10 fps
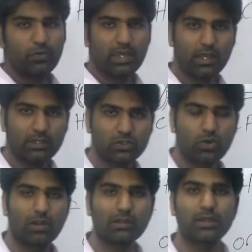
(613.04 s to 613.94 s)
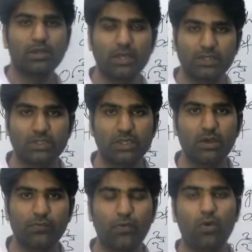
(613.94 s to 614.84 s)
we can solve the
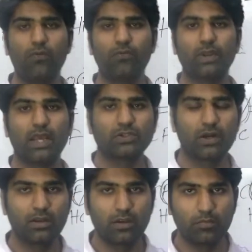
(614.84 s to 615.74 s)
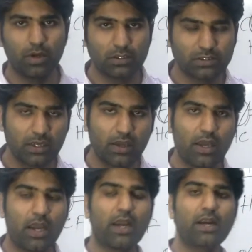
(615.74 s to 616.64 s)
HCF of natural numbers
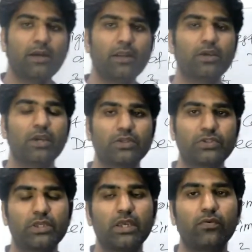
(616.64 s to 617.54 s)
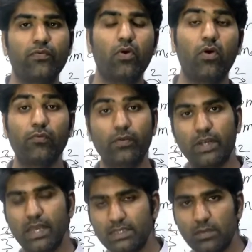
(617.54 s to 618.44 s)
and HCF
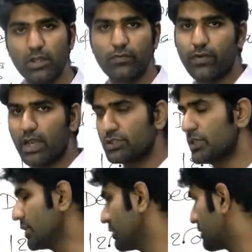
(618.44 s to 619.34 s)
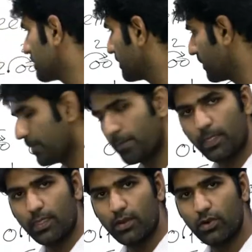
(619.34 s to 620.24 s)
of decimal fractions.
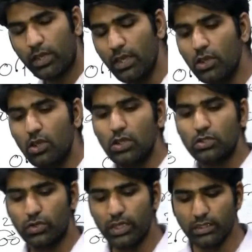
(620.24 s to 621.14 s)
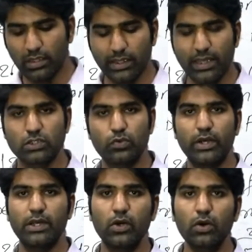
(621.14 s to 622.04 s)
Okay. So in the next
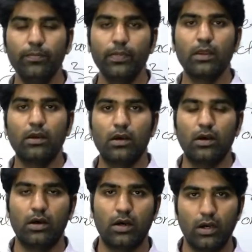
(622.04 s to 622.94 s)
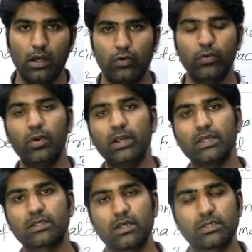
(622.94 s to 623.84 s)
video we will
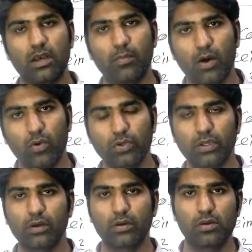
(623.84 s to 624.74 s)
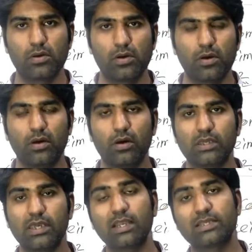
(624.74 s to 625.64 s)
discuss about
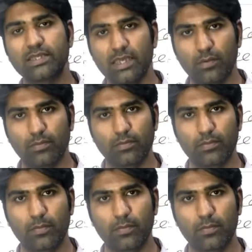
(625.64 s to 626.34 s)
LCM